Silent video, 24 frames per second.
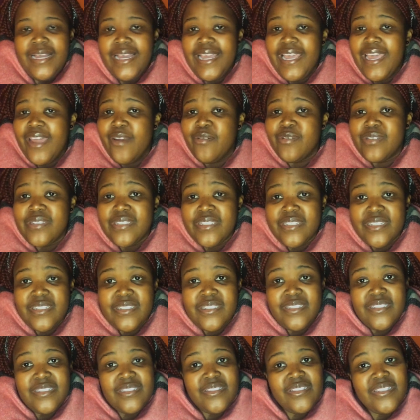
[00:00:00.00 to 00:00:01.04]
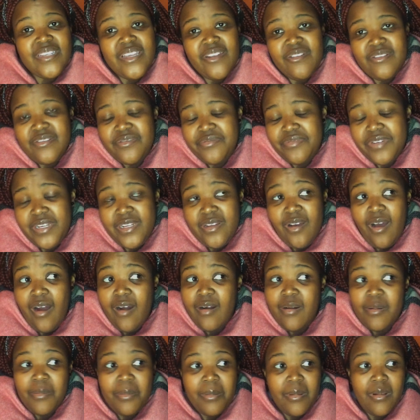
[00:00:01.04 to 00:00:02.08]
it was really
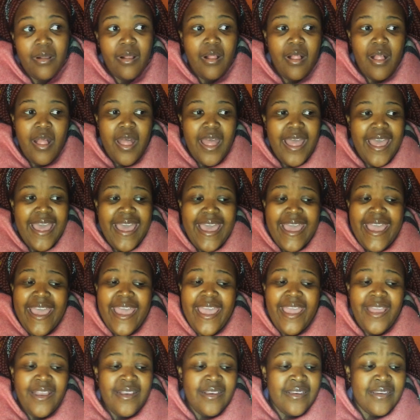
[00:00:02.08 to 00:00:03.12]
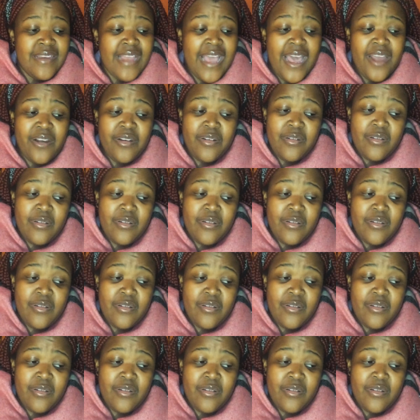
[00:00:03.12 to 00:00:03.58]
horrible. And I don't